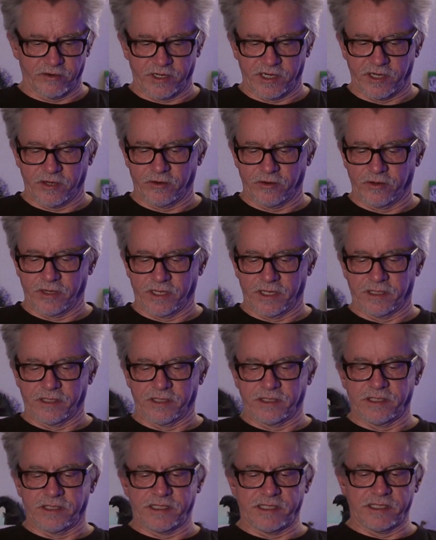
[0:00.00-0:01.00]
in here,
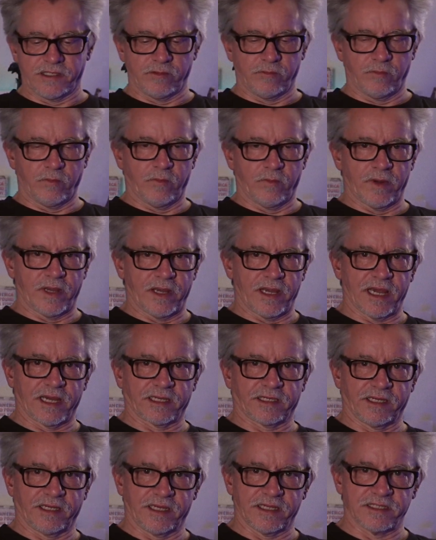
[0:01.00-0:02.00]
and he
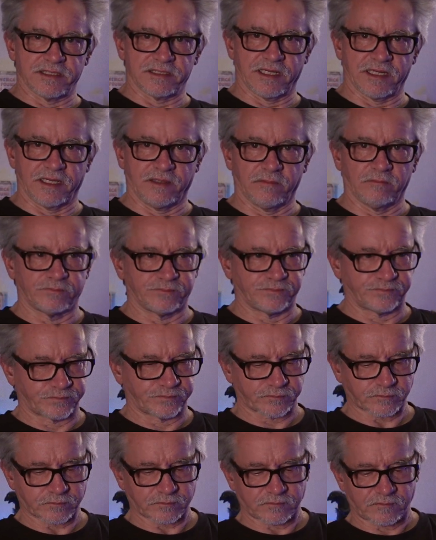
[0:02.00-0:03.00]
acted as a
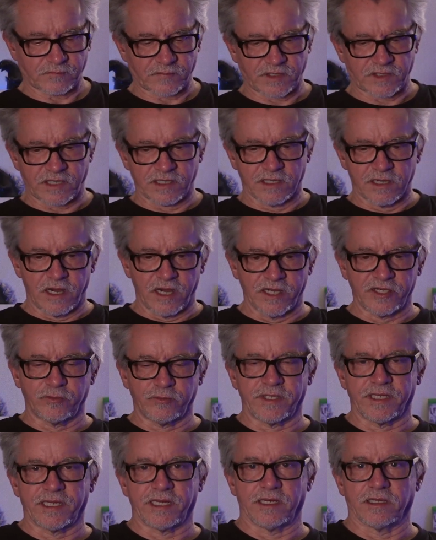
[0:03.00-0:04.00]
conduit
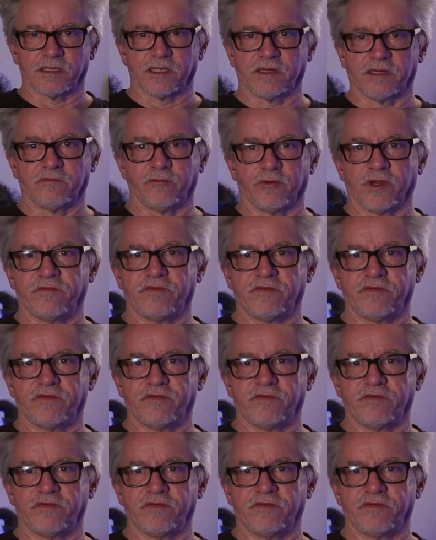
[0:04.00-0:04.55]
to getting a lot of great